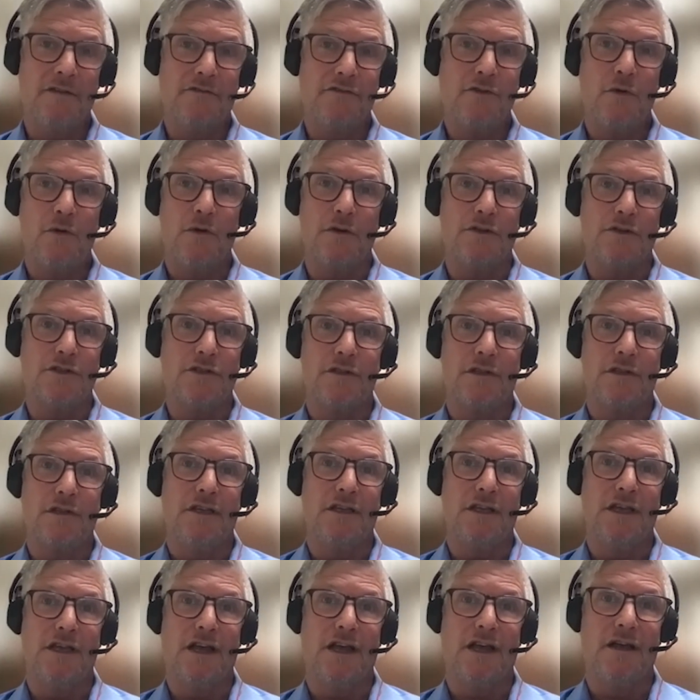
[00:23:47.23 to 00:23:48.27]
of course
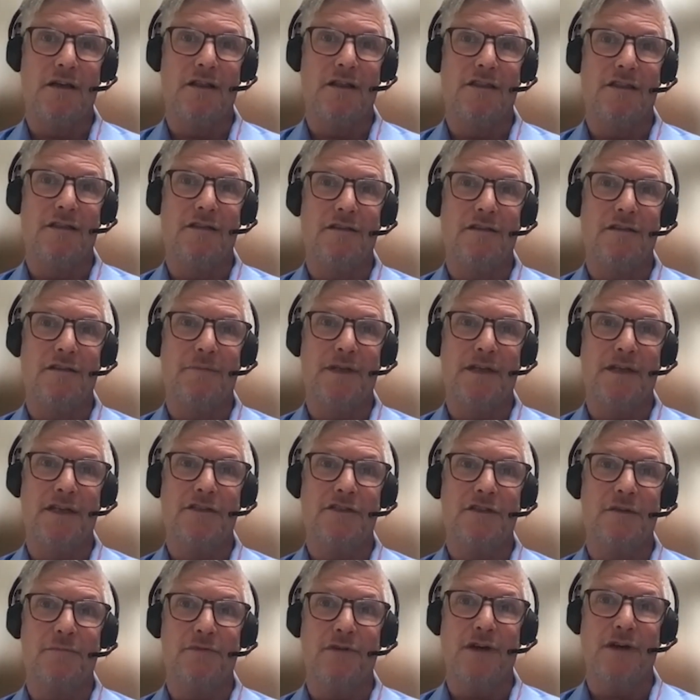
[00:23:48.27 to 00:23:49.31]
the
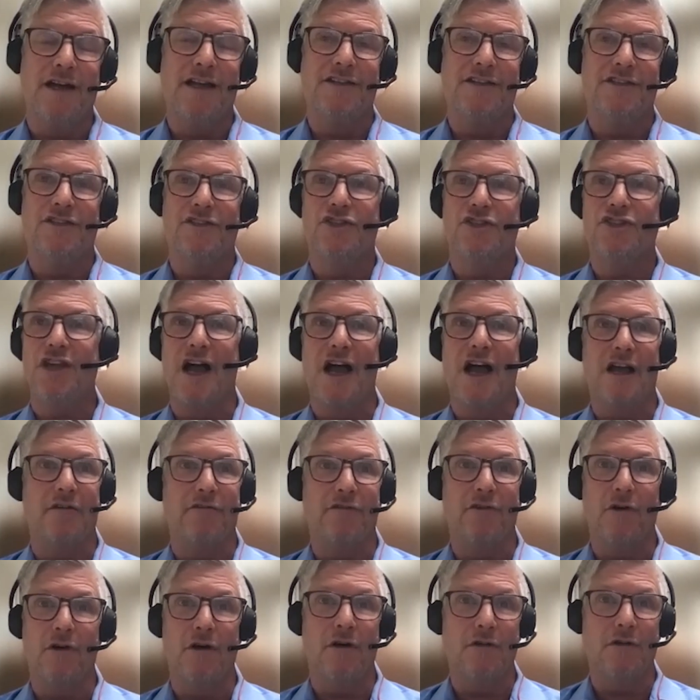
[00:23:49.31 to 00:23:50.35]
biggest surprise and shock
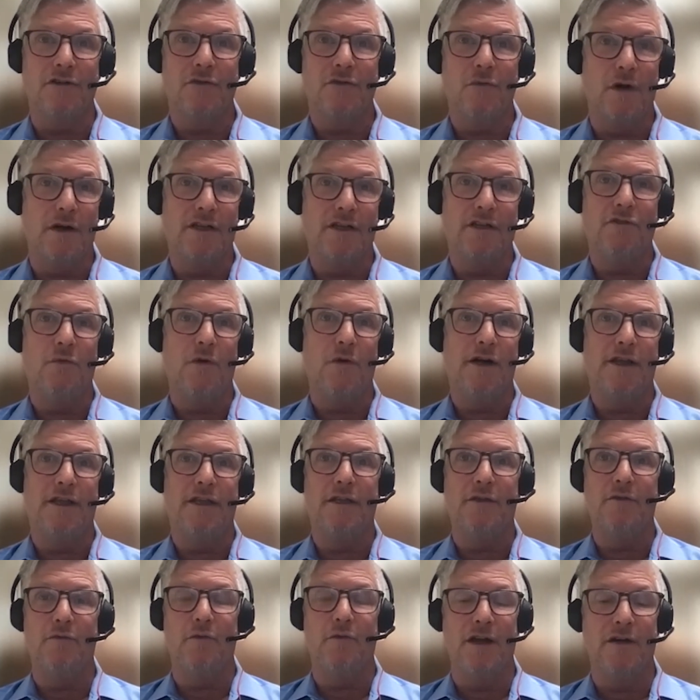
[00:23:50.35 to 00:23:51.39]
of all of
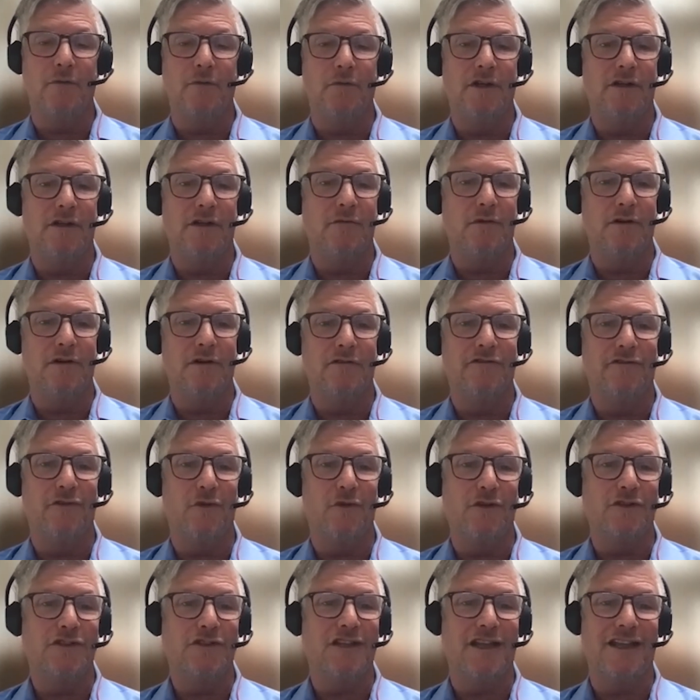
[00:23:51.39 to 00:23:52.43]
2020 when we were
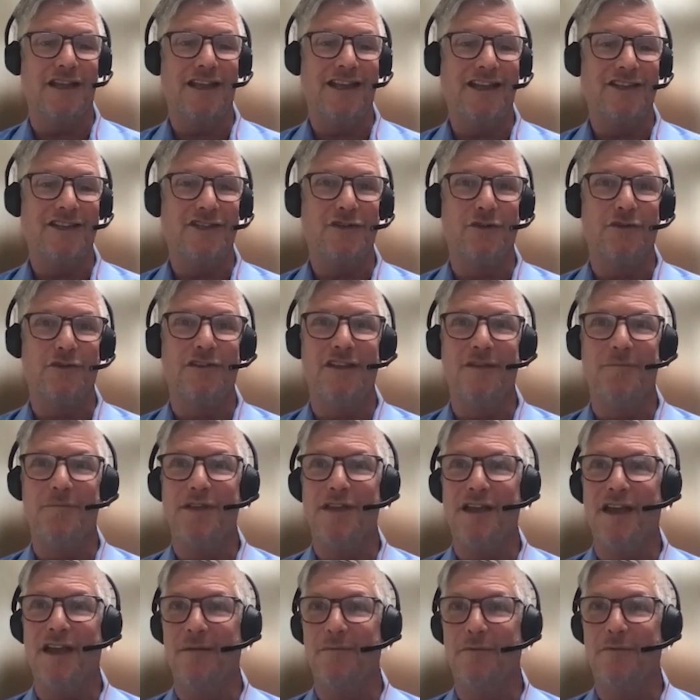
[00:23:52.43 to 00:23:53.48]
forced to cancel
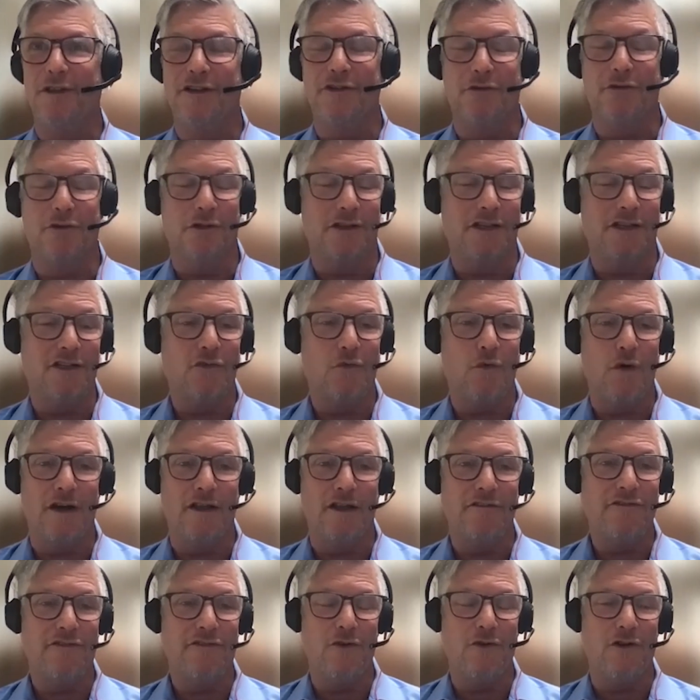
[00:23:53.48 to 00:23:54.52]
TPM literally
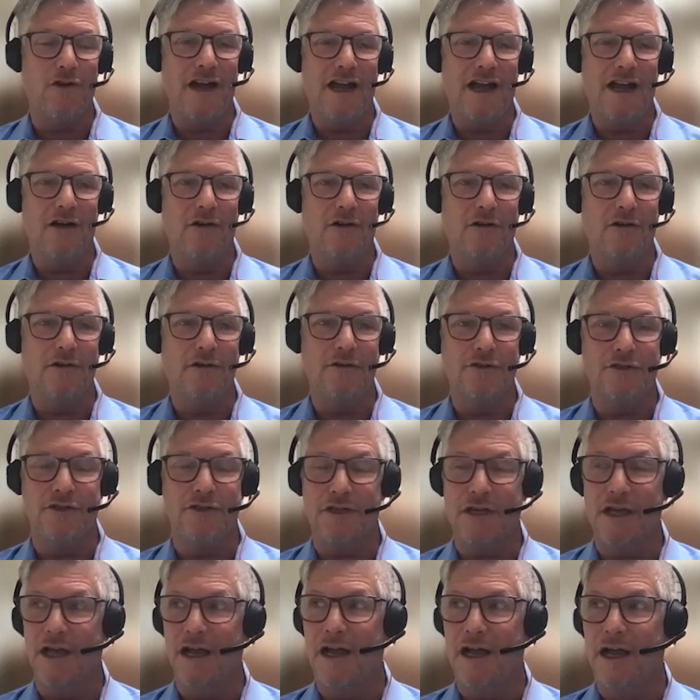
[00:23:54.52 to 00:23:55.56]
24 hours
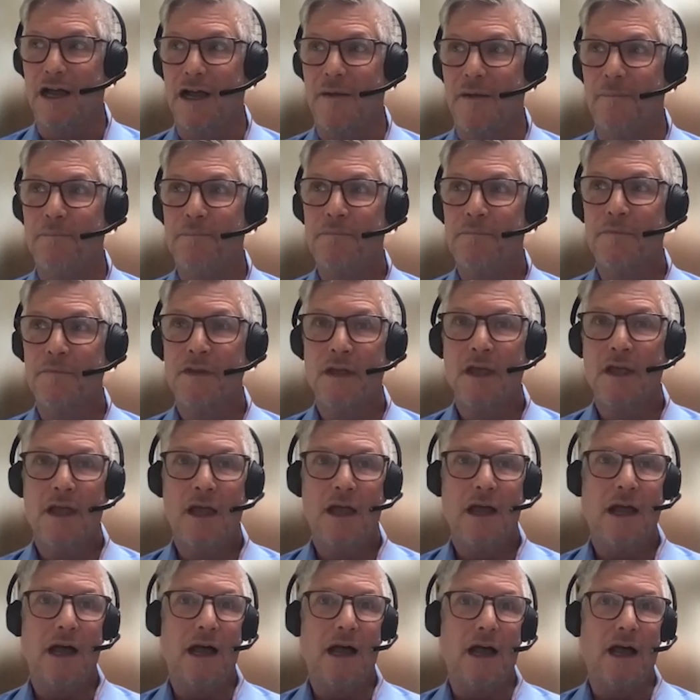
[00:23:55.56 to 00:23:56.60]

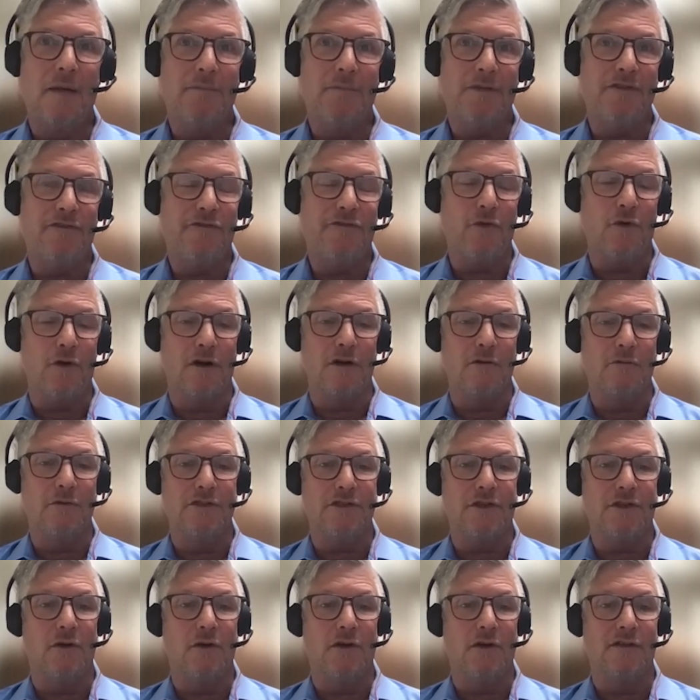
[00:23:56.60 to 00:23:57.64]
before it
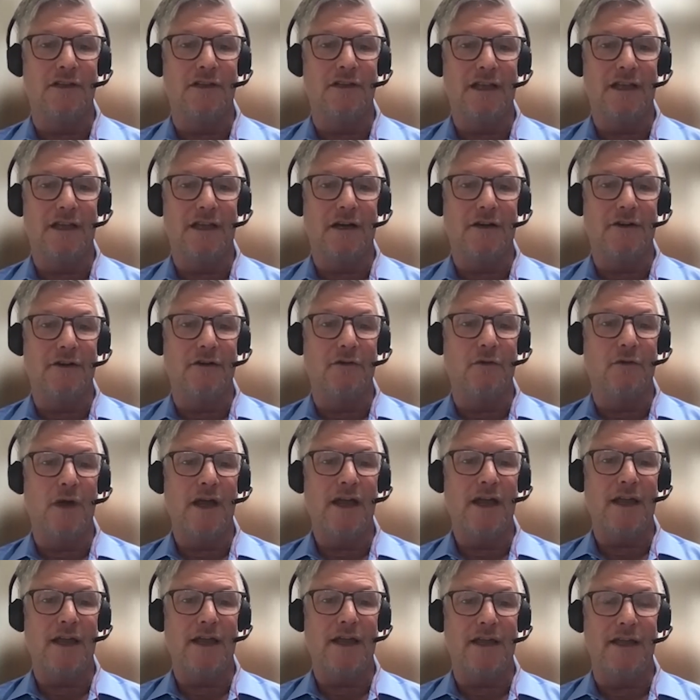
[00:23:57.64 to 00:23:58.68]
was going to get
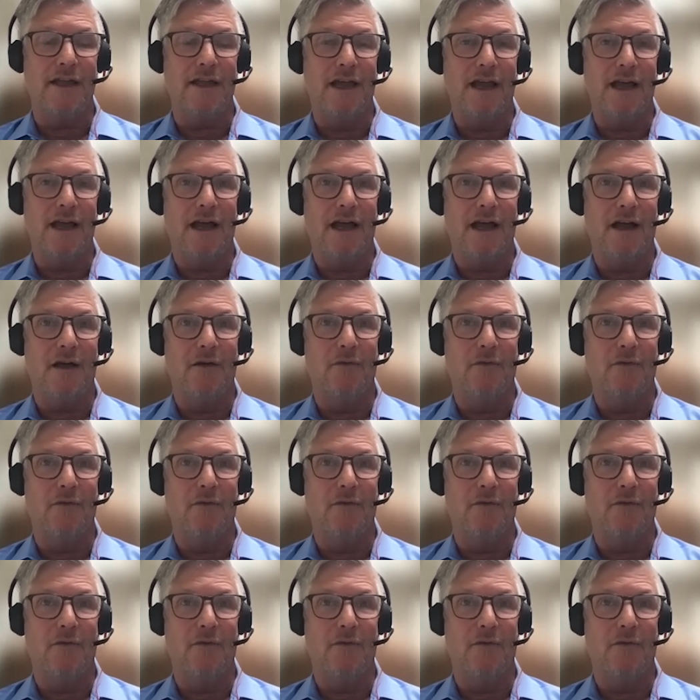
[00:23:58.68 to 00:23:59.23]
underway